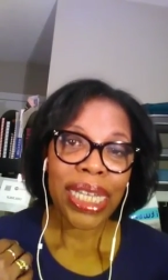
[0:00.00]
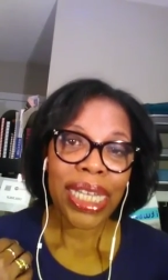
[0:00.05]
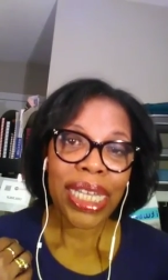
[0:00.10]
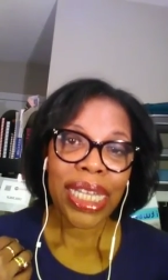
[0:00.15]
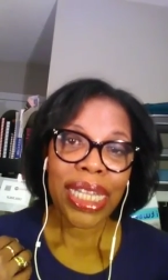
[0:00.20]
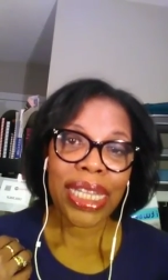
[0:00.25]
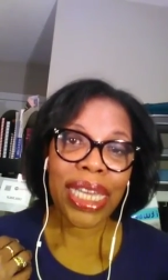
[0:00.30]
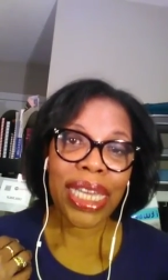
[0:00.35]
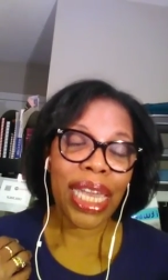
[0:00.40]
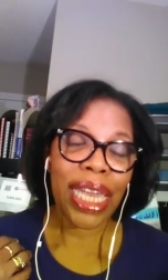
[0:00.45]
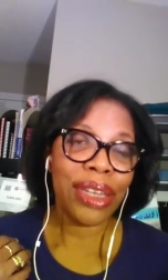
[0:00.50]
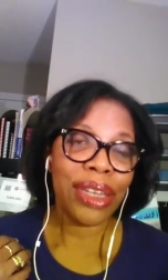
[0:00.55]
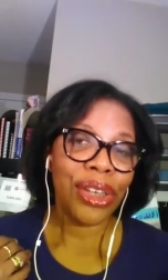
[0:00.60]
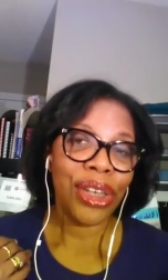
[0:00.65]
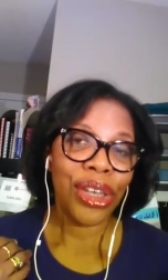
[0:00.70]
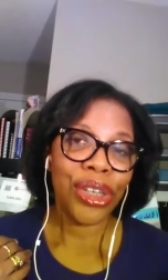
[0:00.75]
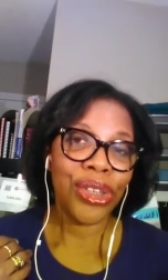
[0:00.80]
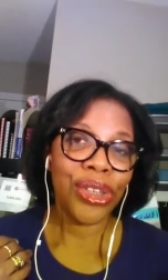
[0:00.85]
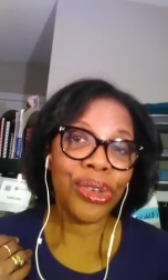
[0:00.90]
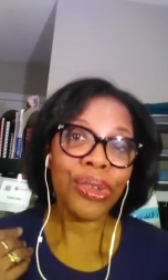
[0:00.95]
that
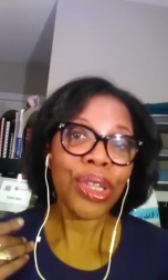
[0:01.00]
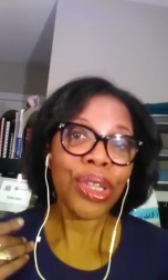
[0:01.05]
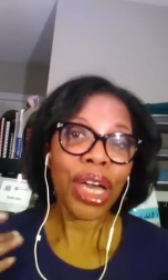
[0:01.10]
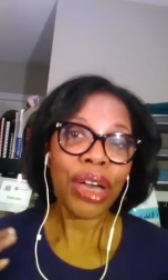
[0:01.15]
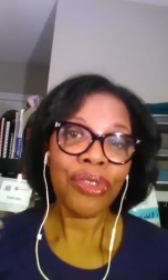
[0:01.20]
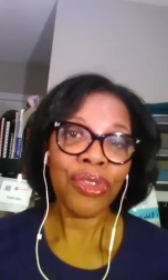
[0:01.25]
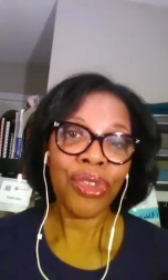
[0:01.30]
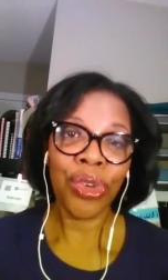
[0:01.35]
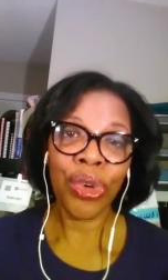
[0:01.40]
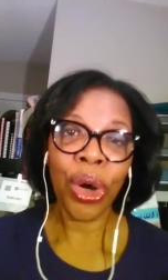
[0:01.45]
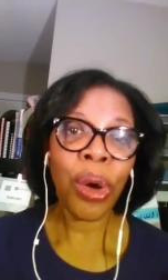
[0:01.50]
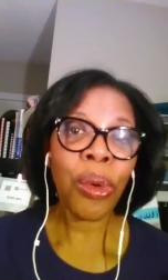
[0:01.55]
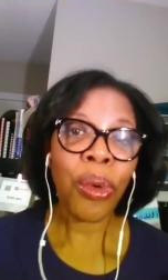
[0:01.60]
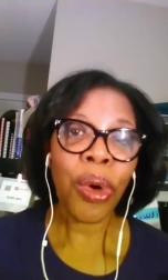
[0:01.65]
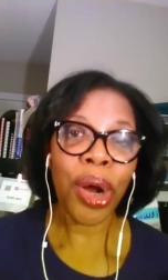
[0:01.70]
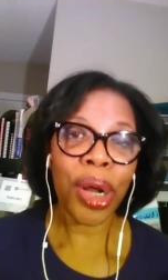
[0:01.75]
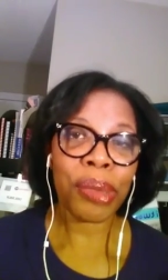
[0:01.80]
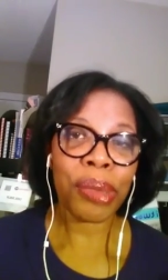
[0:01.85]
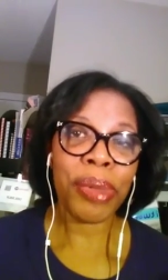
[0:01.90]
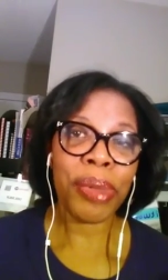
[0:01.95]
you love your
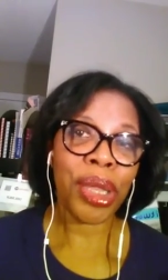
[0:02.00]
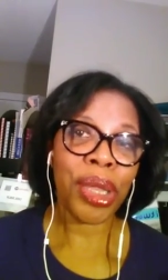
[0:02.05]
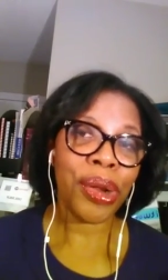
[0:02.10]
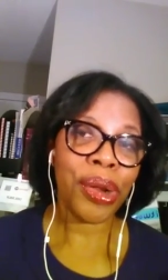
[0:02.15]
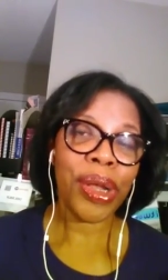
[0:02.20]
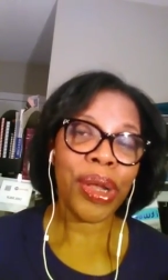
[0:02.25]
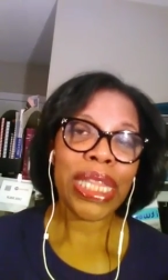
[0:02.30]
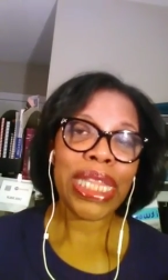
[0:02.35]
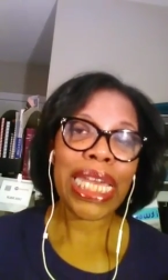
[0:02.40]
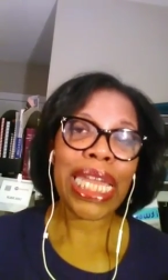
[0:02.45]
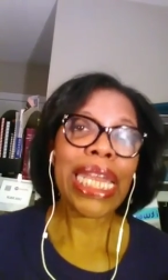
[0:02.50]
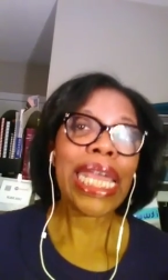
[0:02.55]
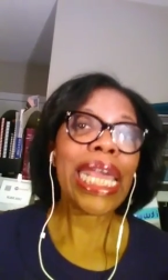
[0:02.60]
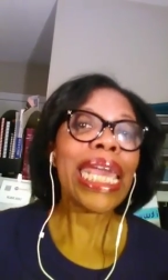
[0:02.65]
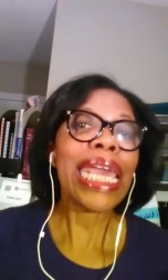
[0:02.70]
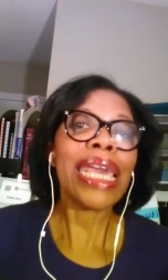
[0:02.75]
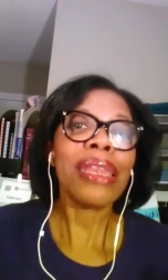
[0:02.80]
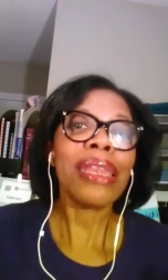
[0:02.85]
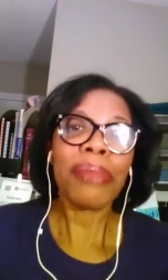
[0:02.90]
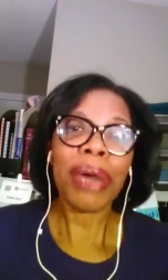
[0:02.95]
work better than
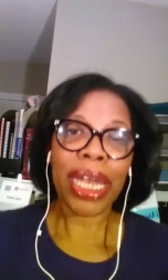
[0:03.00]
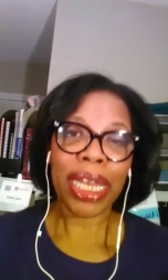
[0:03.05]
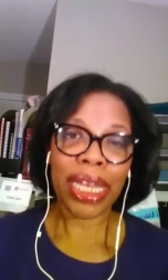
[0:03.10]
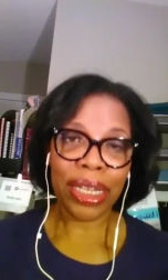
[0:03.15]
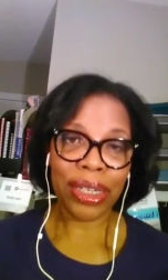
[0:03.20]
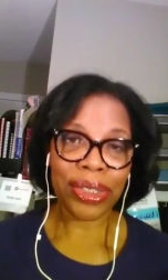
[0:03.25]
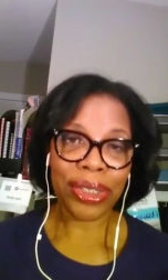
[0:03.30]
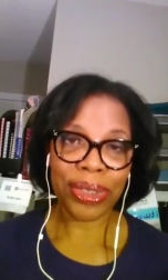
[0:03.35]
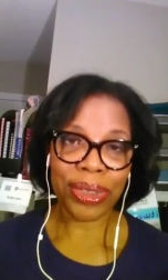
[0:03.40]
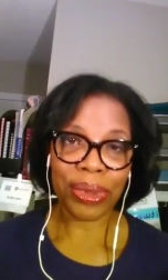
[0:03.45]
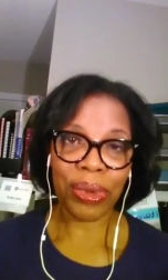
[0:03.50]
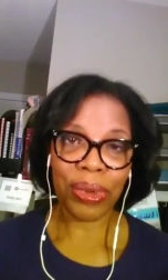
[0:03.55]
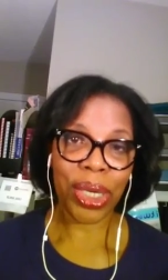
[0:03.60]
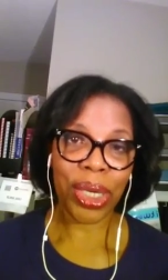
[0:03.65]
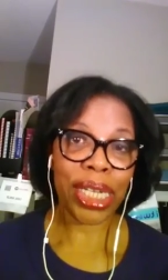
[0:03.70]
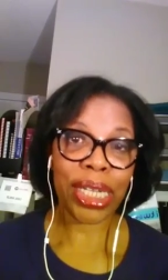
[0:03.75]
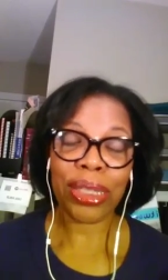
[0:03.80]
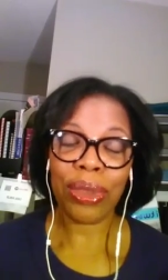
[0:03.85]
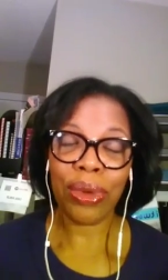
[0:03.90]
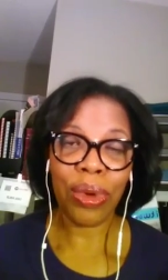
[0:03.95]
anybody else's
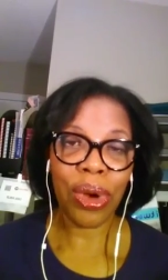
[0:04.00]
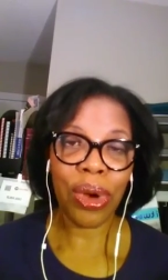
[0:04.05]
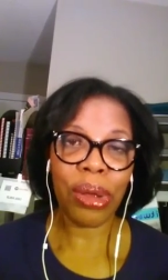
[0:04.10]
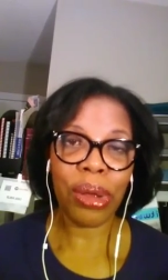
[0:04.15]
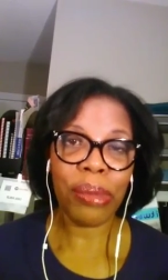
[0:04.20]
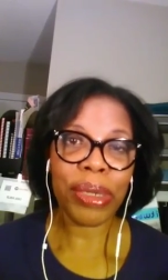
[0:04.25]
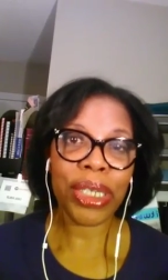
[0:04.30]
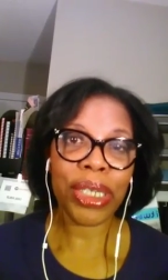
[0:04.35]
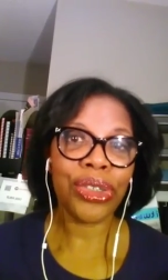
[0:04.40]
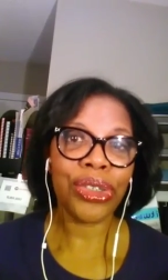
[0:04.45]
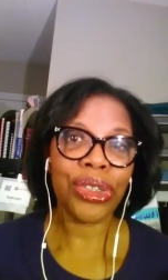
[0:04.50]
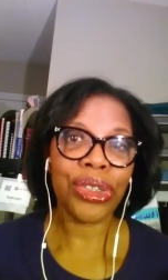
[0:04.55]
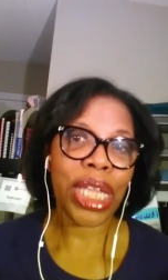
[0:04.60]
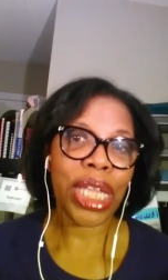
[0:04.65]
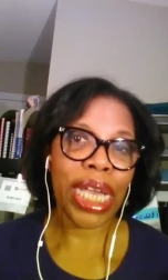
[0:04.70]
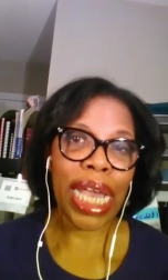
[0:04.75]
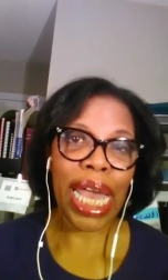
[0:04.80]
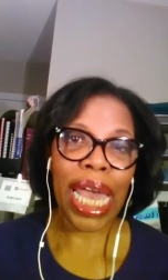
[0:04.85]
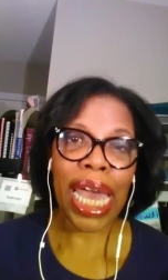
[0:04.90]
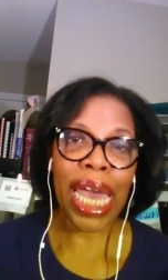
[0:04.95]
work in the world because you're
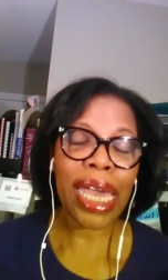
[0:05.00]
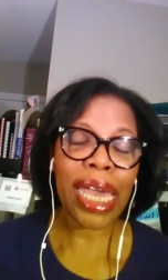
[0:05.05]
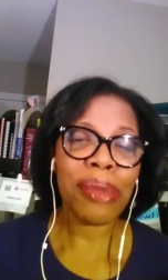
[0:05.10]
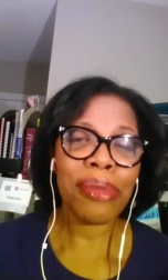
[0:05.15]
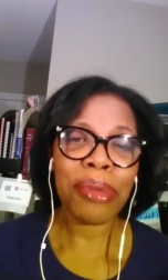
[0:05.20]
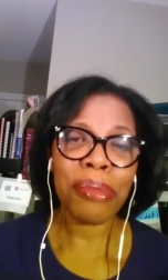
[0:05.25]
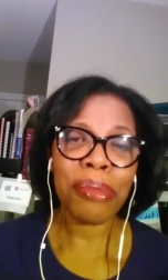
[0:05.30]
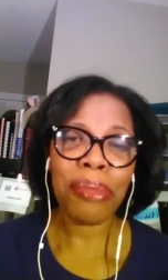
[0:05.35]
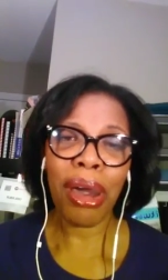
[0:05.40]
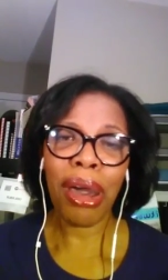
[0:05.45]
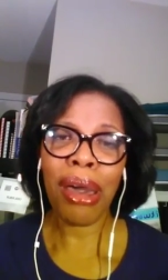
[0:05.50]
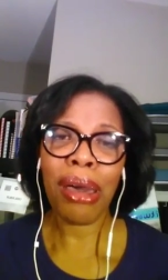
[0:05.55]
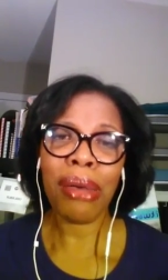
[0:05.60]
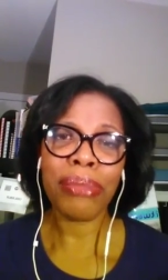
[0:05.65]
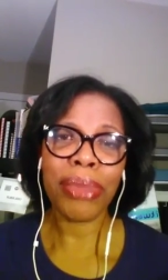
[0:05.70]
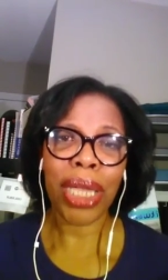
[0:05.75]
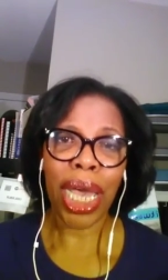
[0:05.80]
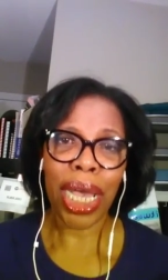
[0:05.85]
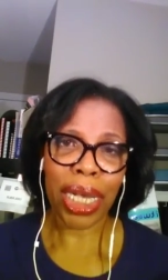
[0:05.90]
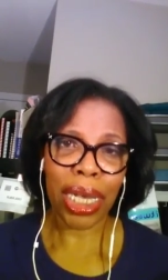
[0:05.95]
like, I am the
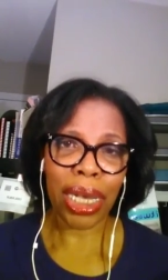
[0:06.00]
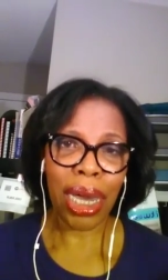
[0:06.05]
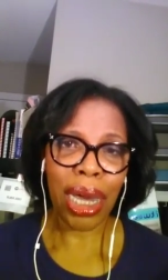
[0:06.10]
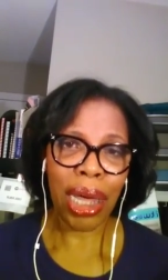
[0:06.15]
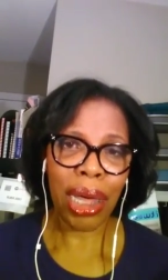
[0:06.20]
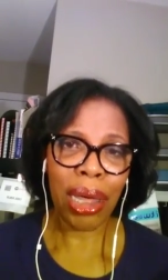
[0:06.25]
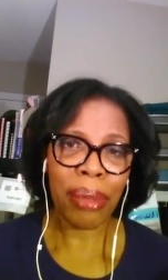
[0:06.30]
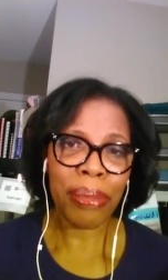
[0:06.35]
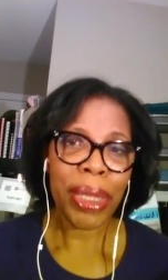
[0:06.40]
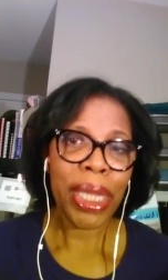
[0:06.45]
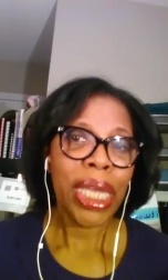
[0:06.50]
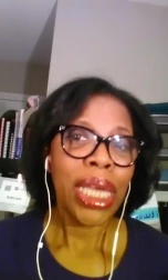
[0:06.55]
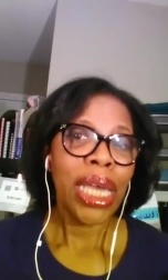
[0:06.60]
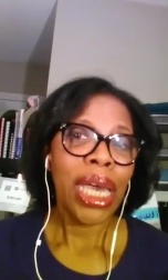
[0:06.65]
bomb.com.